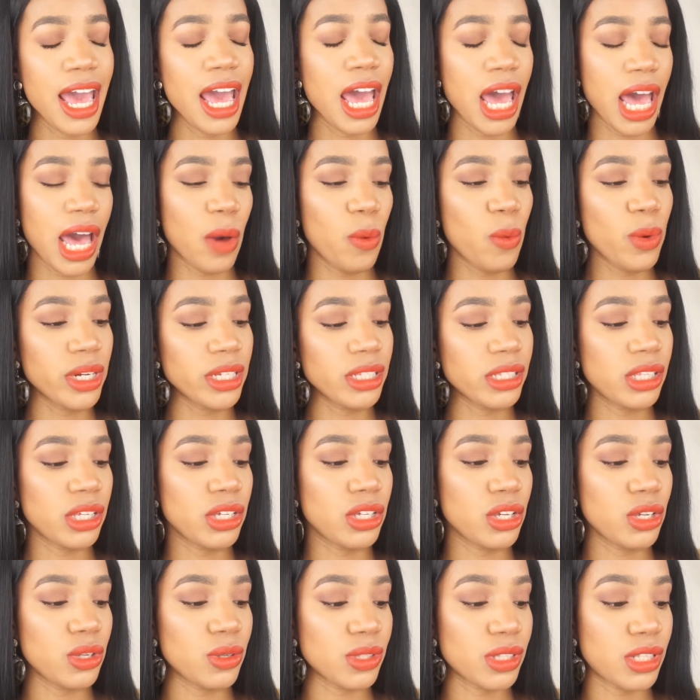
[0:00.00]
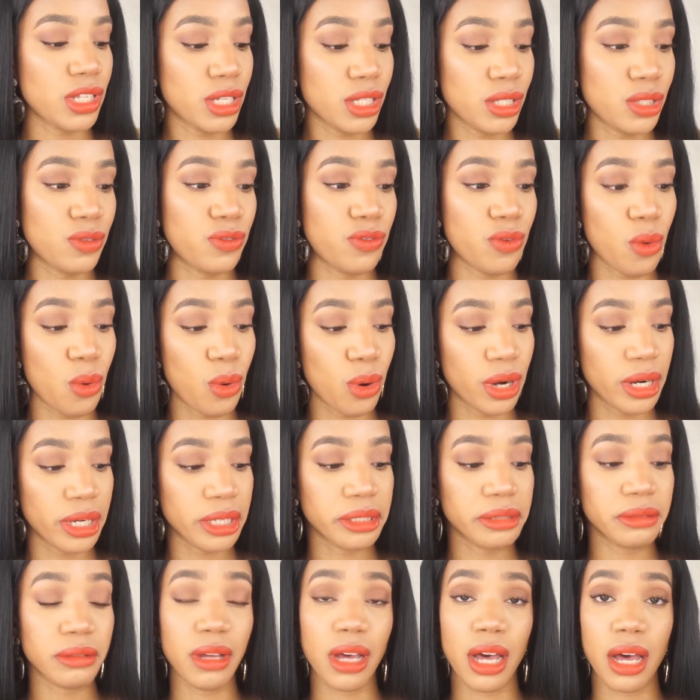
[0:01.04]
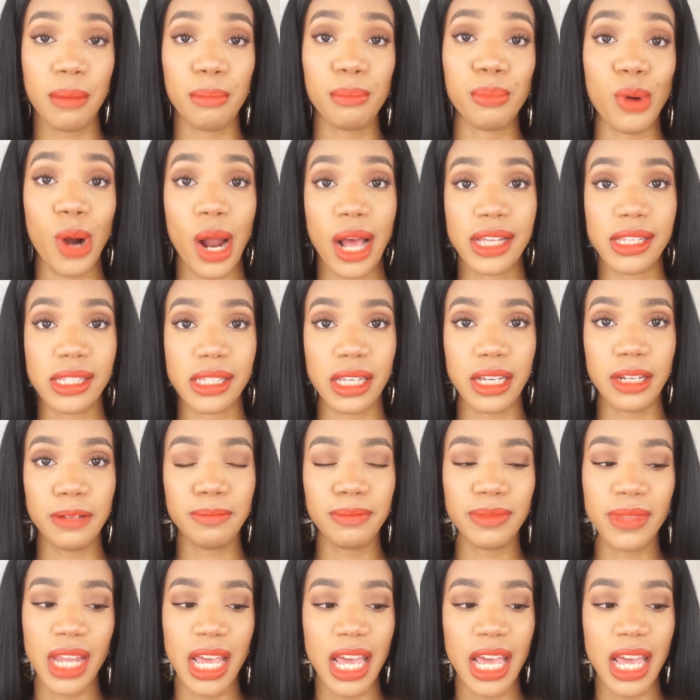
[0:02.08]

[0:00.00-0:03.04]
I wanted to use this for bronzing,